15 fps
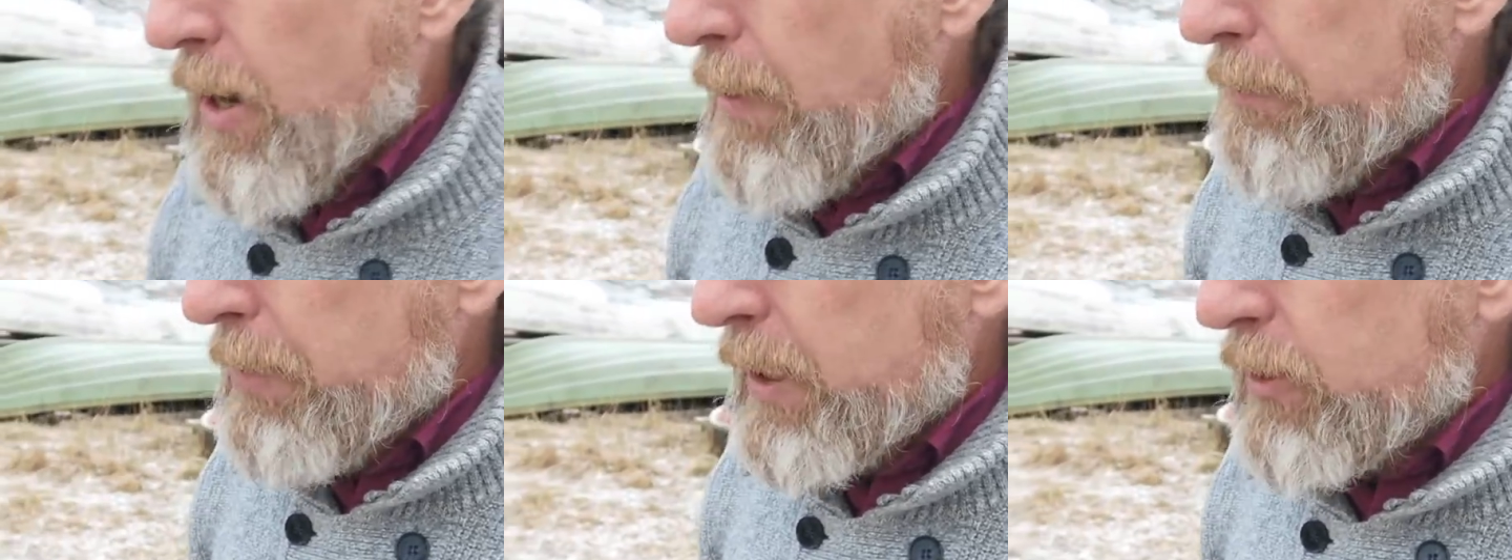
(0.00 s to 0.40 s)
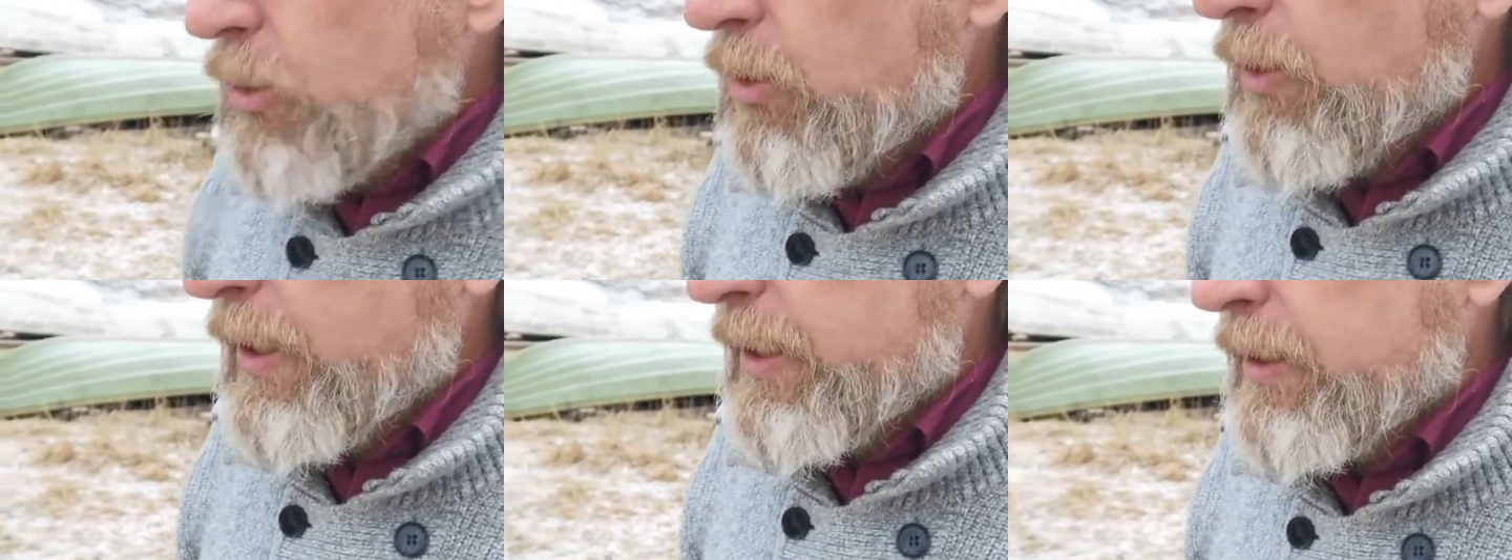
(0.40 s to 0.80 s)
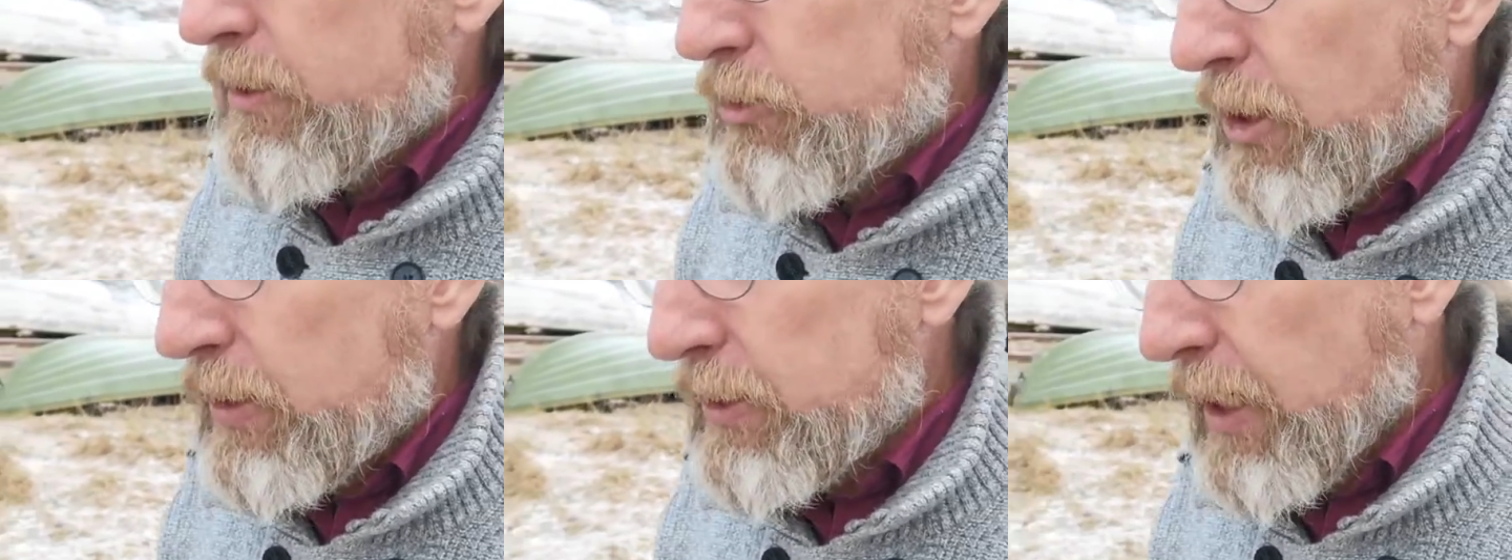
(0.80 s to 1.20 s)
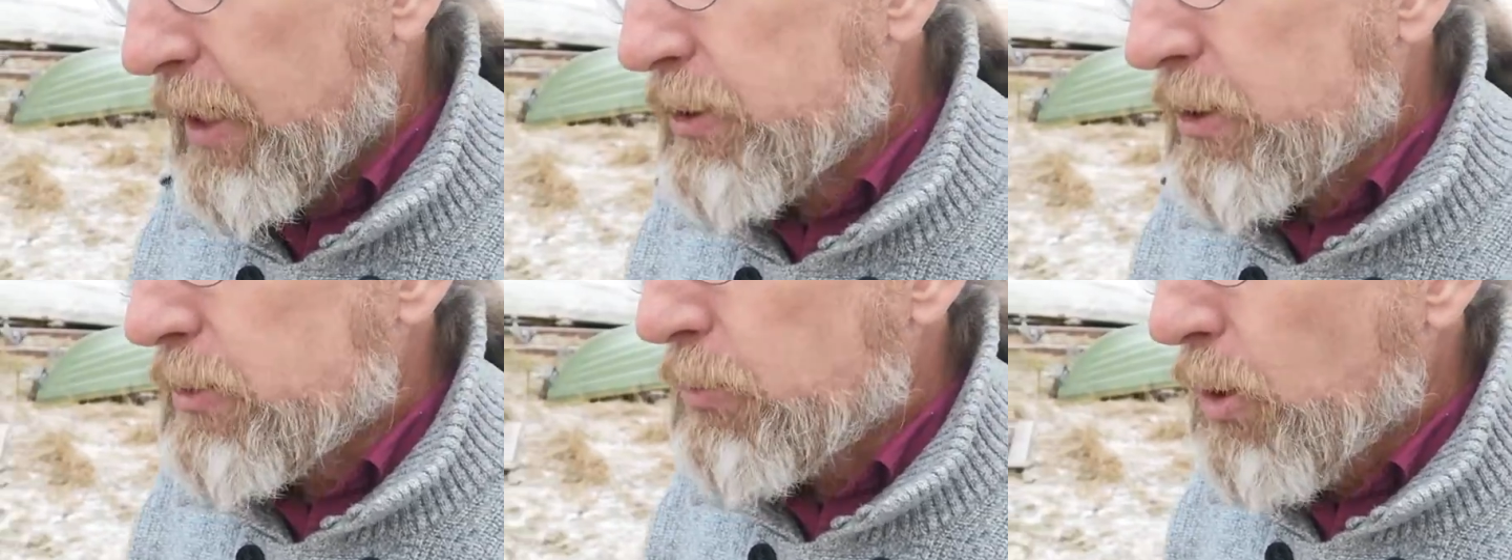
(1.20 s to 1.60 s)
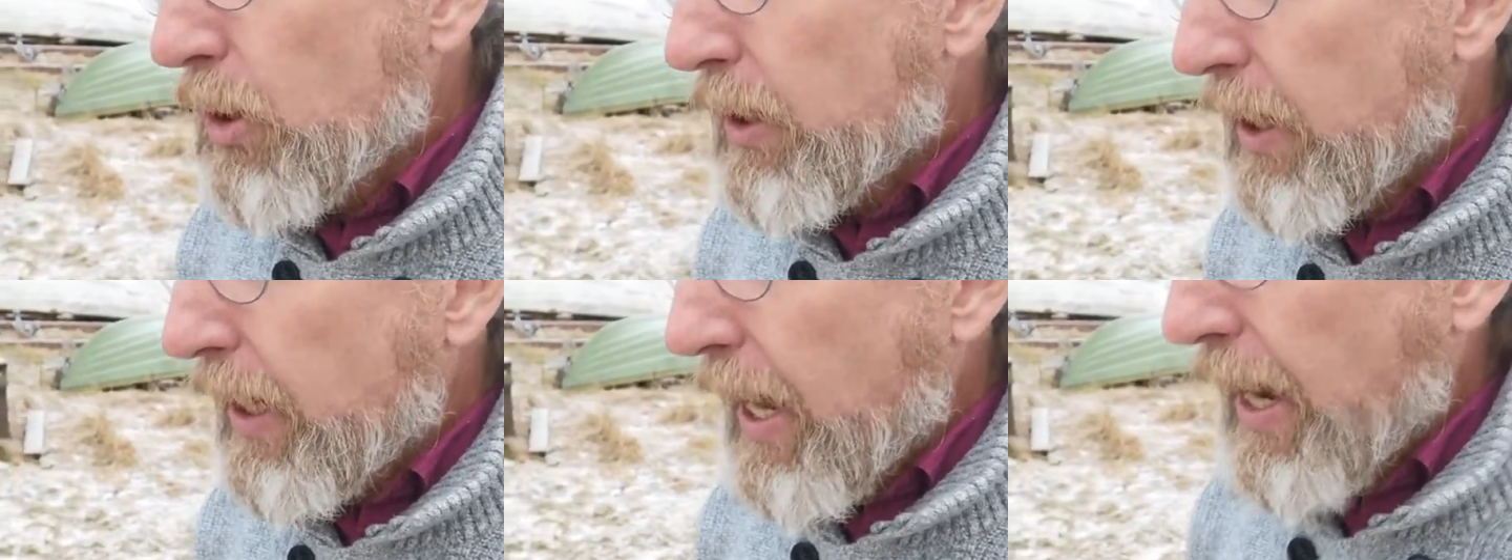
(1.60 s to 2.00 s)
Bitcoin transactions work
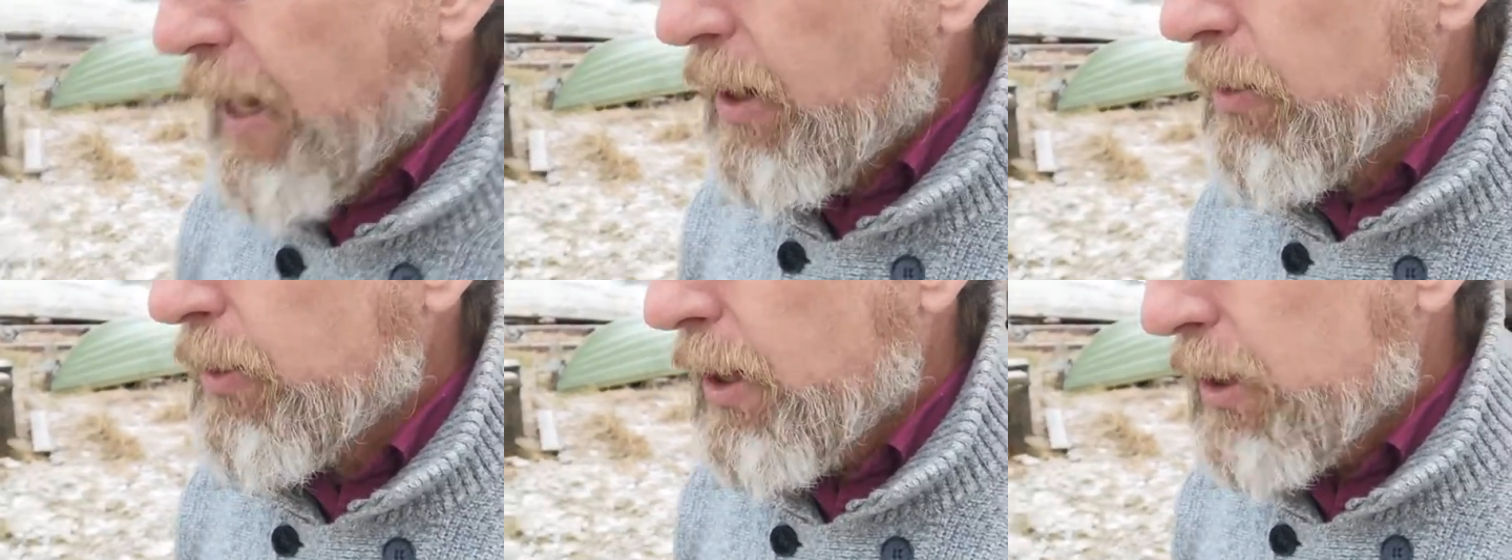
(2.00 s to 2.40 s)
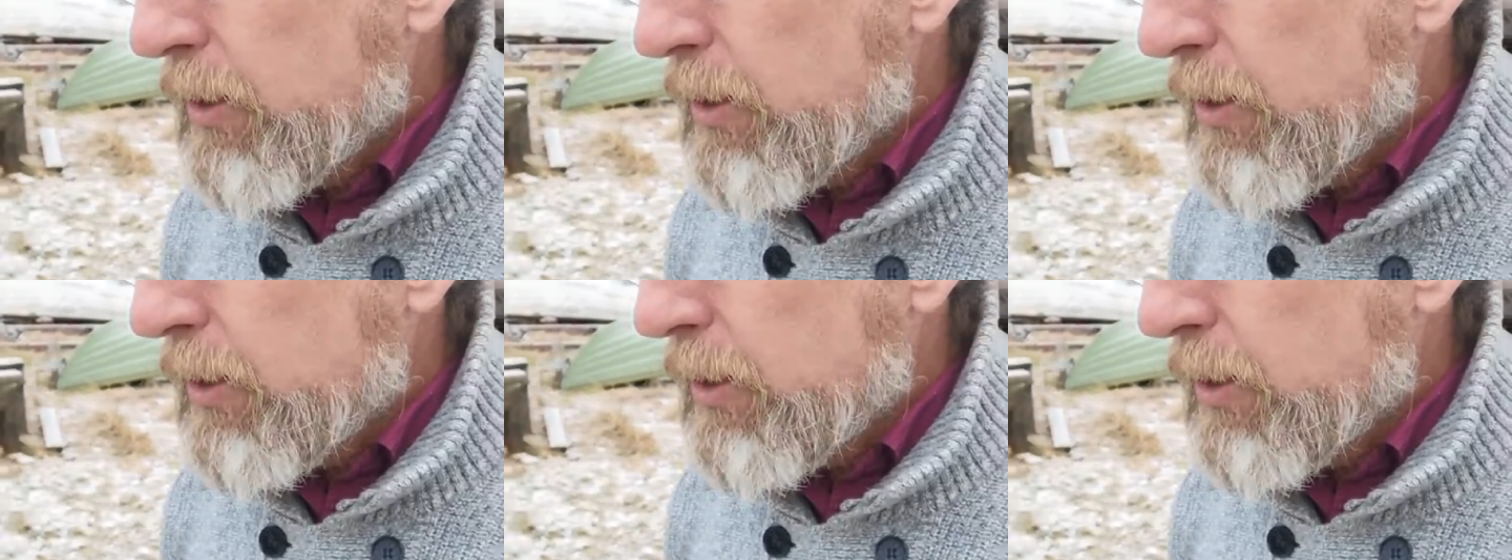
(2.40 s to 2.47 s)
and how